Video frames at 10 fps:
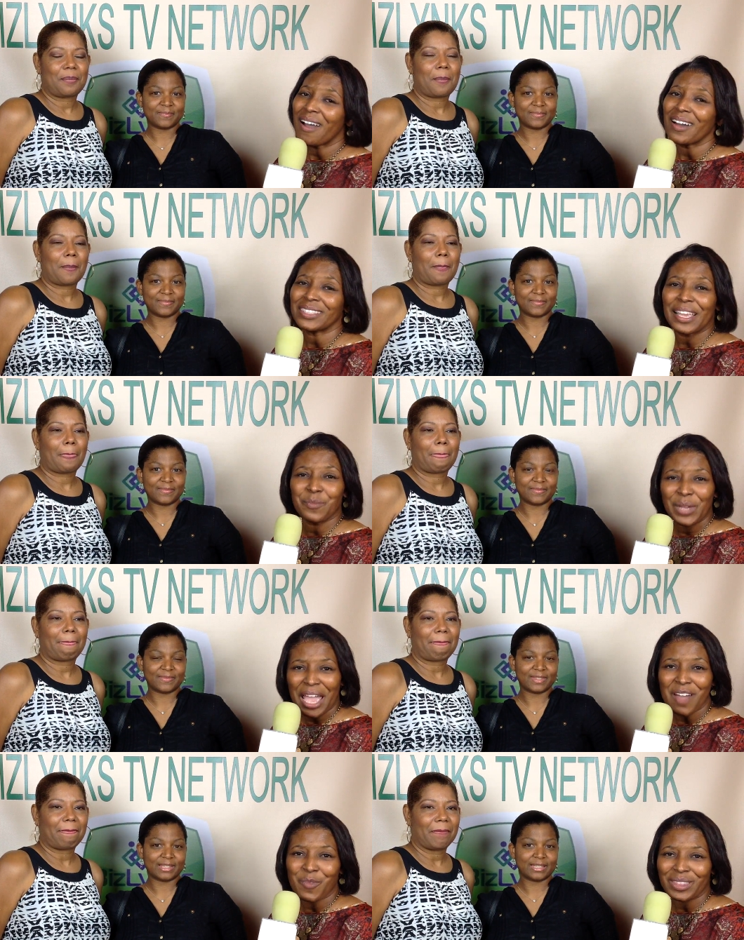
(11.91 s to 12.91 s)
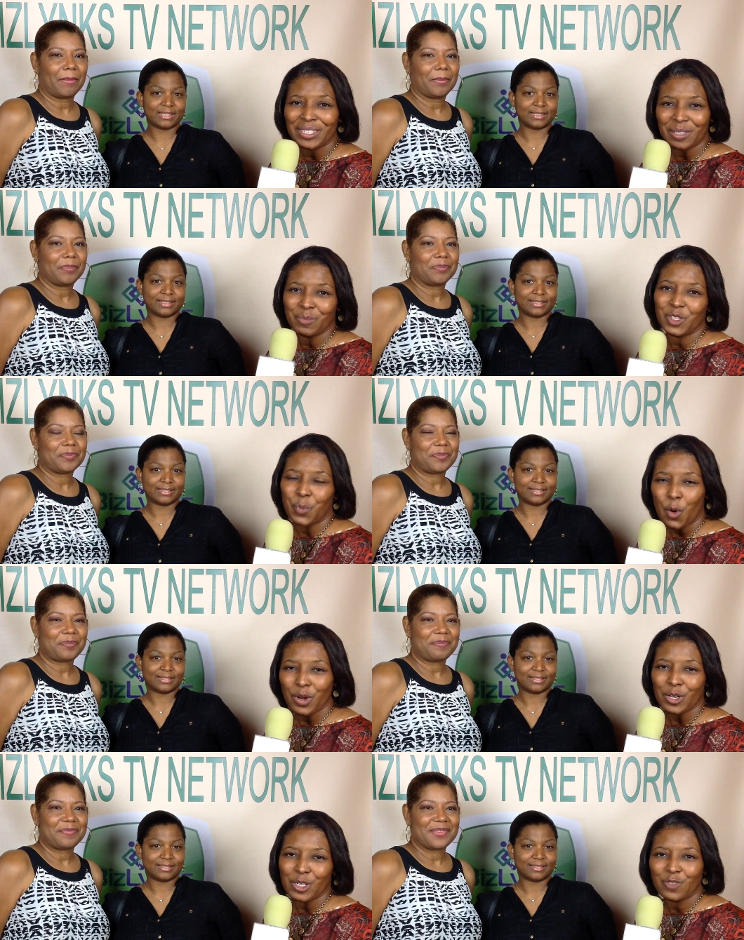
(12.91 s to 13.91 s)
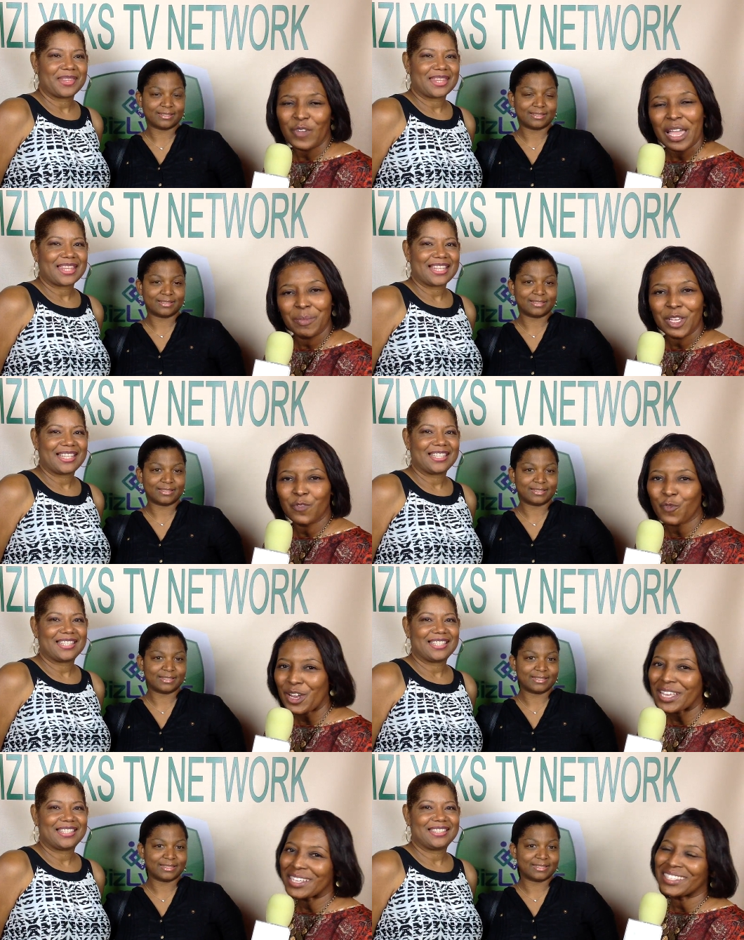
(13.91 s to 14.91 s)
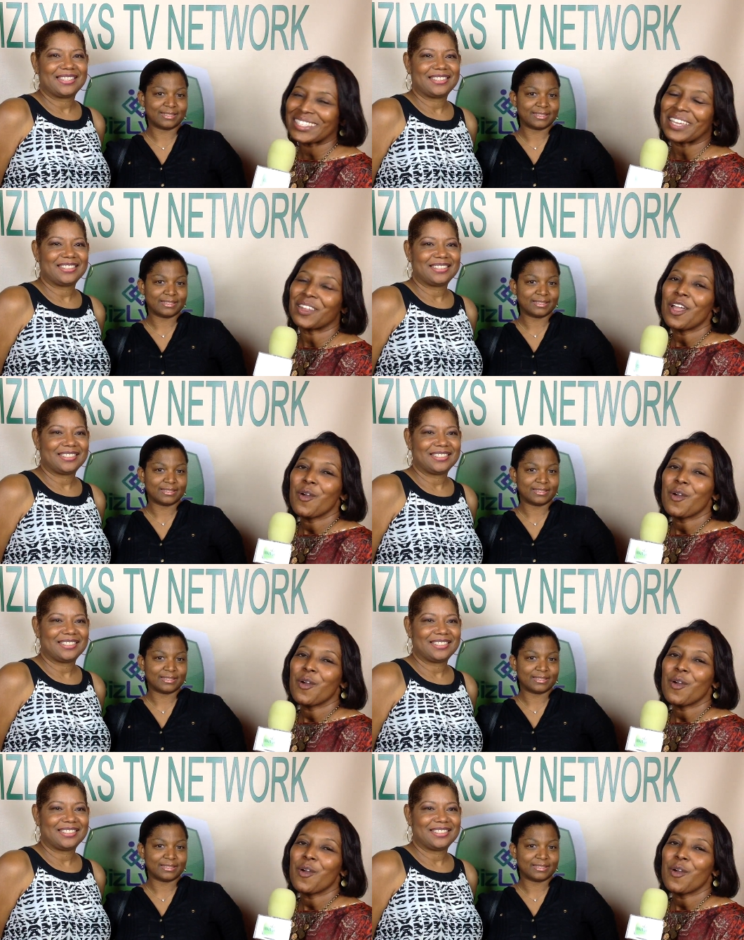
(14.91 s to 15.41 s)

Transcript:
Speaker 1: Uh, and we have with us some supporters, family, friends, and